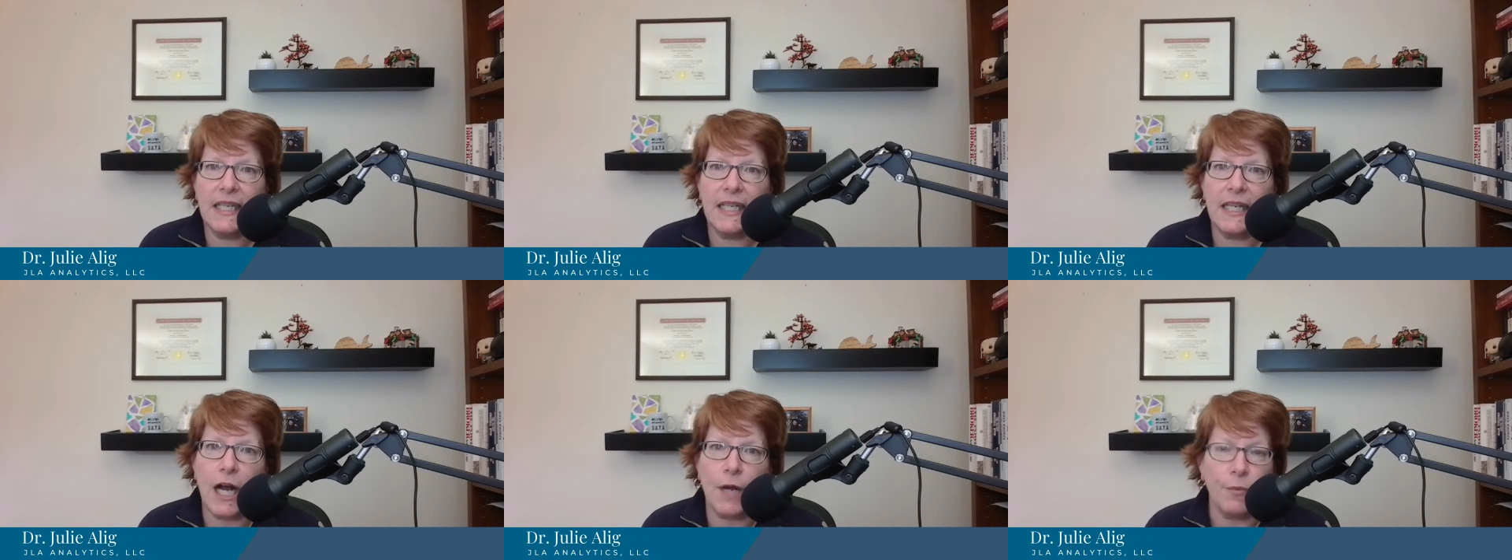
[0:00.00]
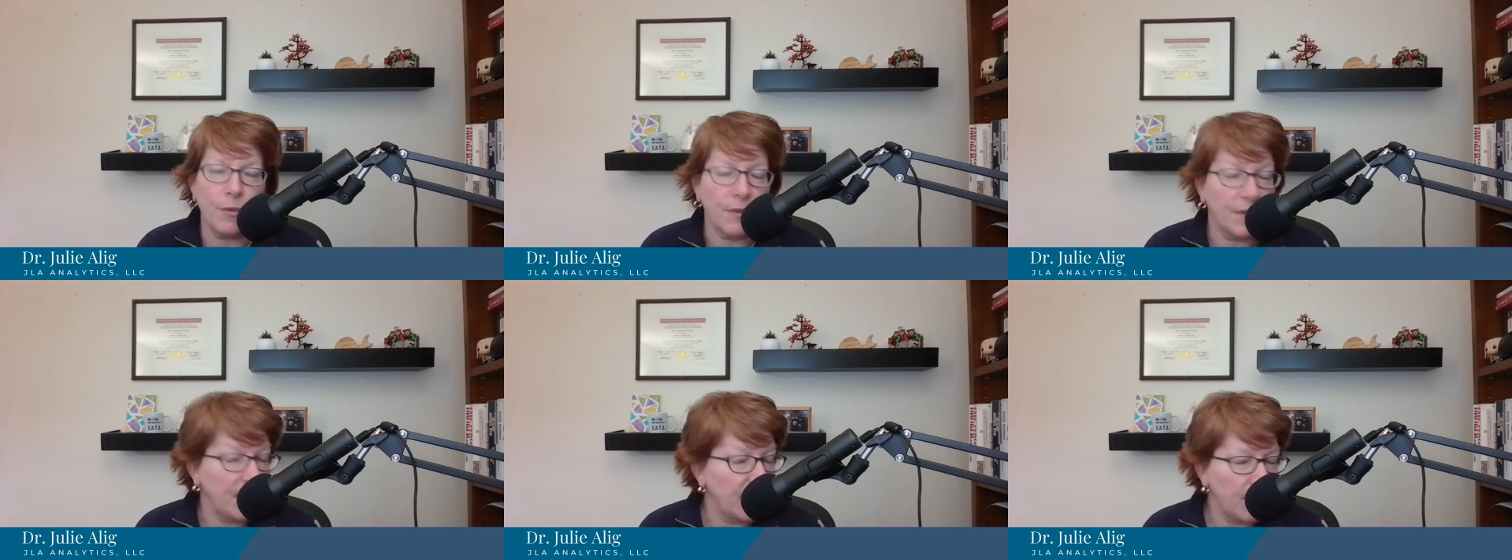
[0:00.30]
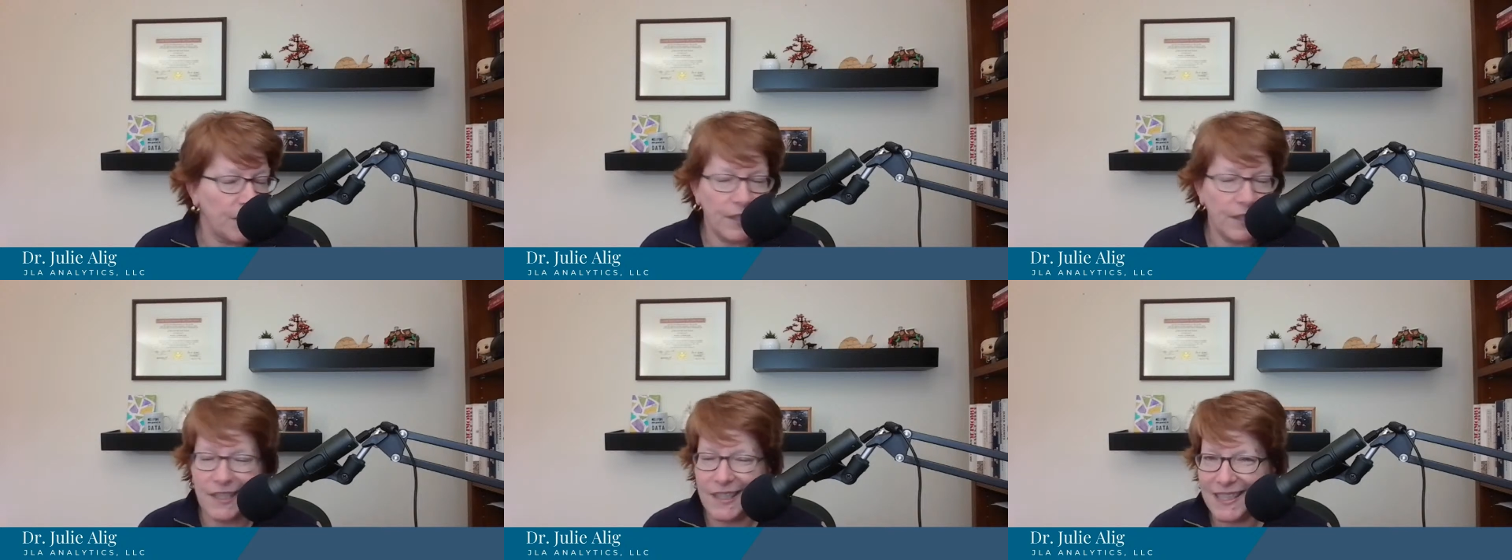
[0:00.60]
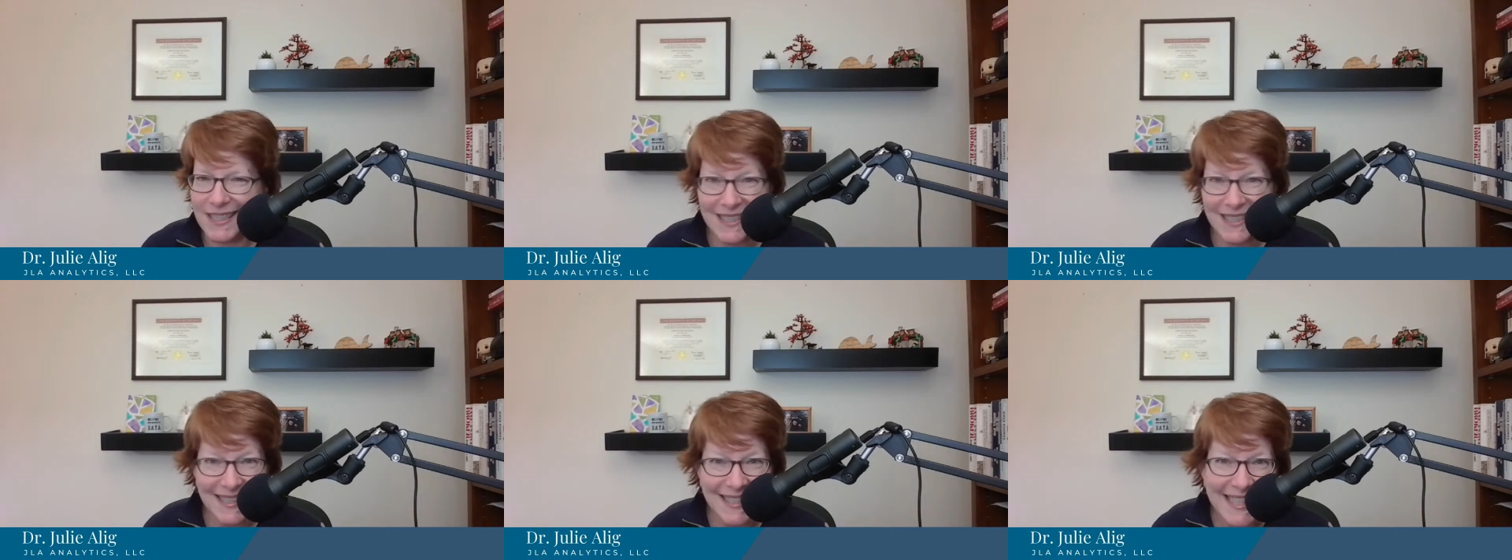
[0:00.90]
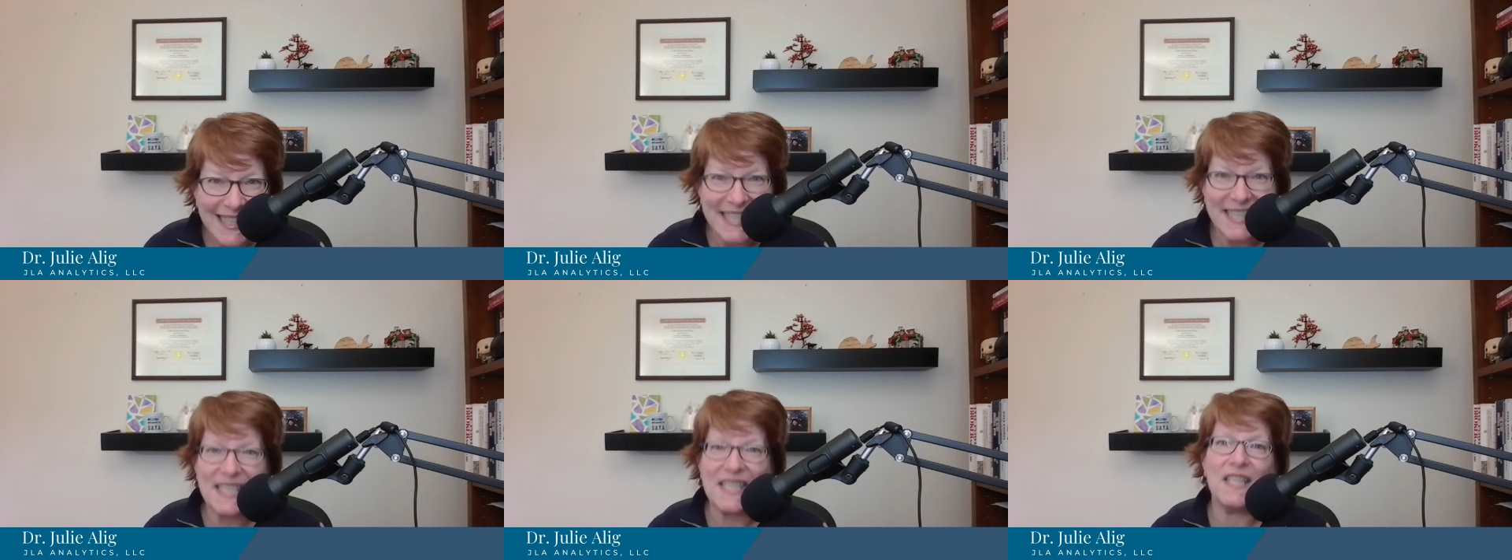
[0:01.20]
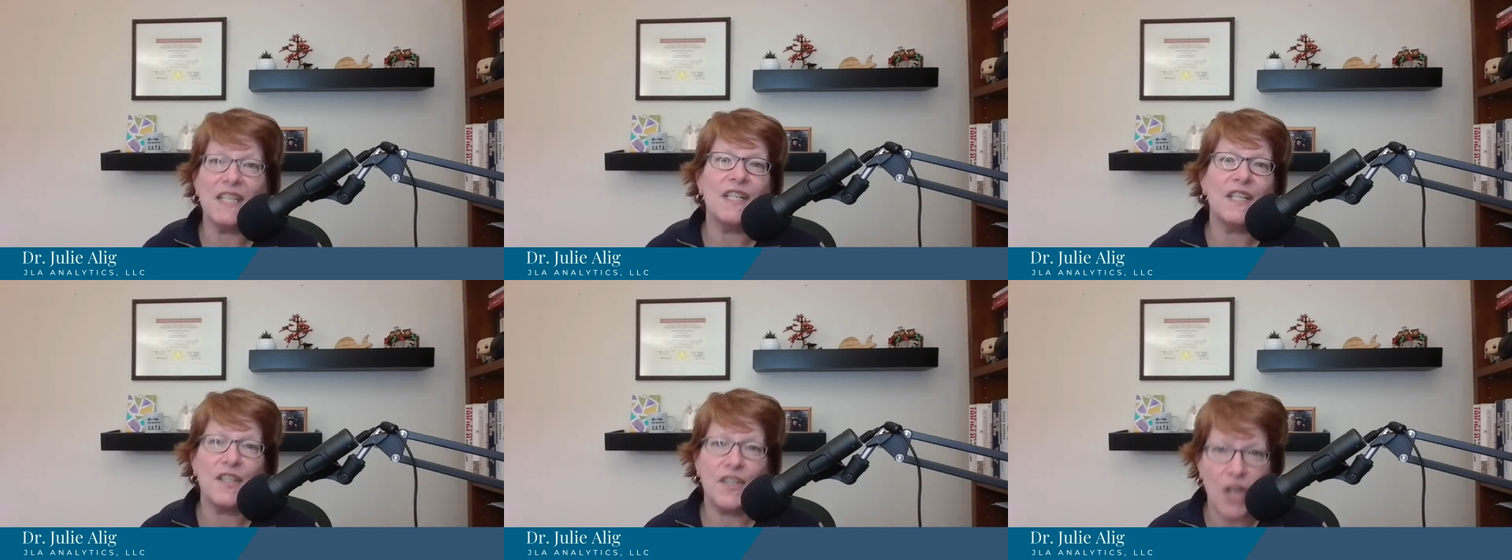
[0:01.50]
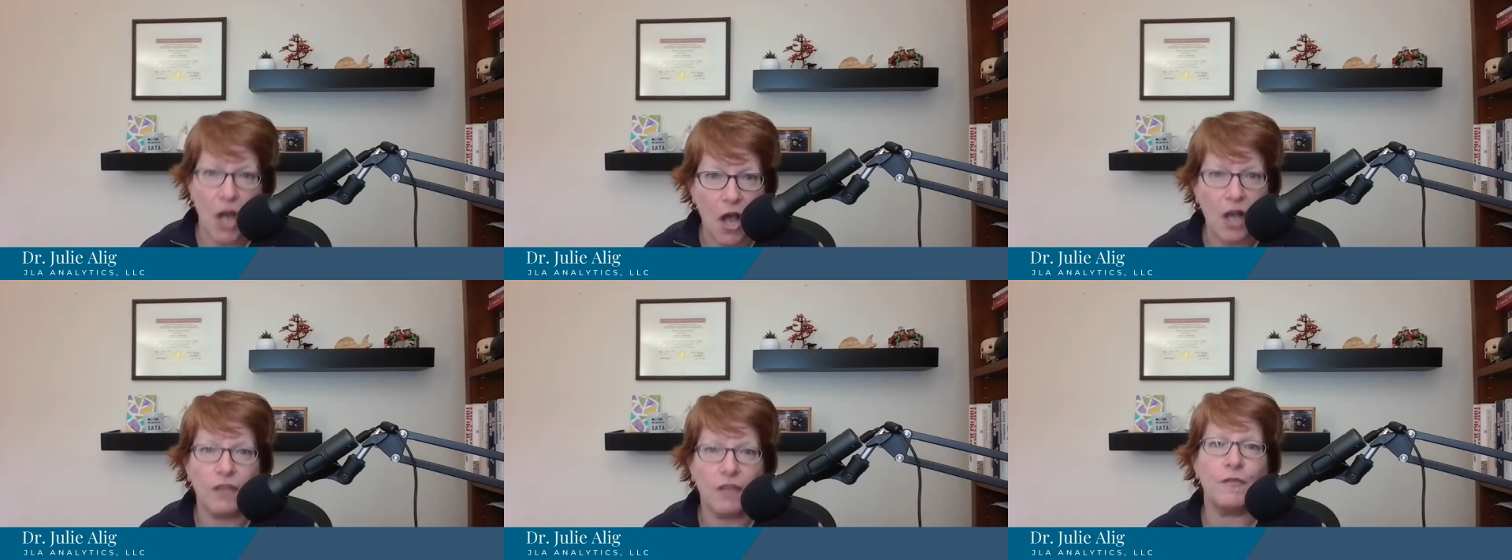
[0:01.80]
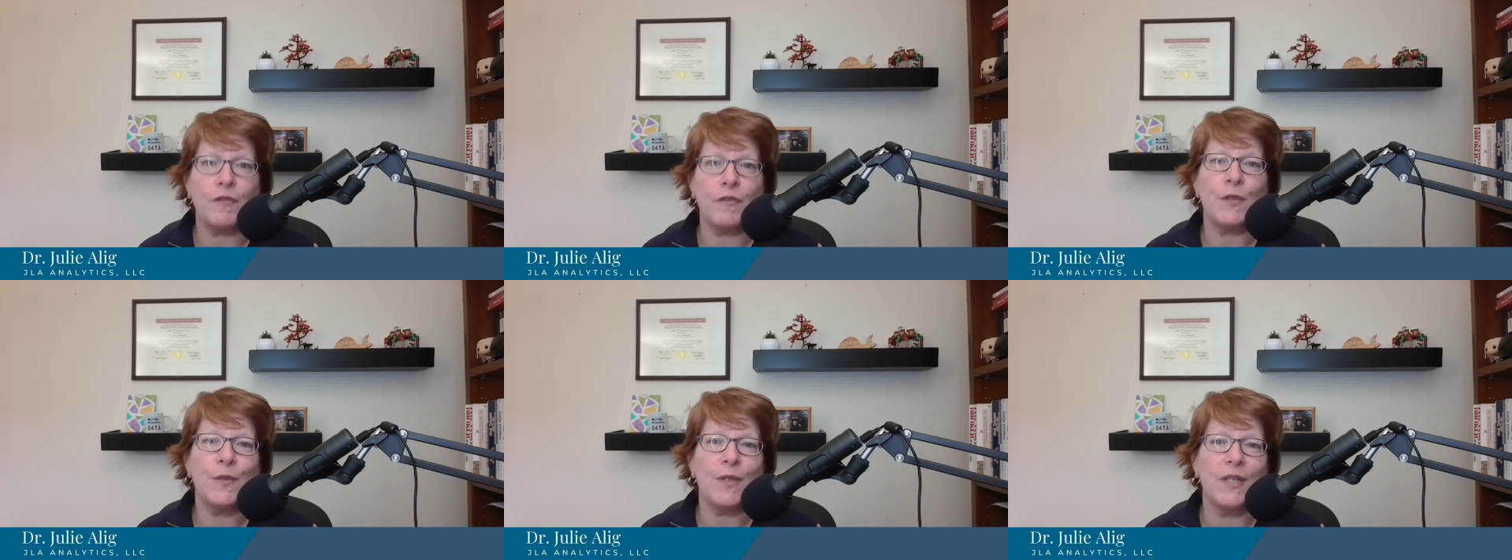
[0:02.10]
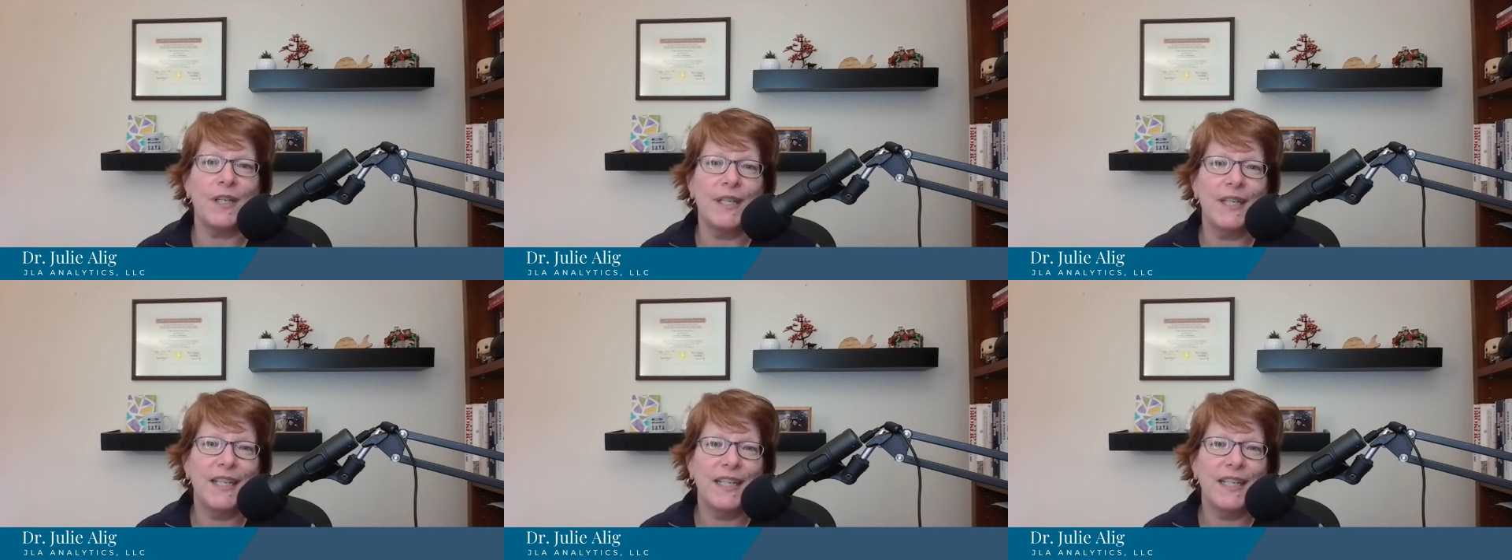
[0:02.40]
gobbledygook, isn't dog food,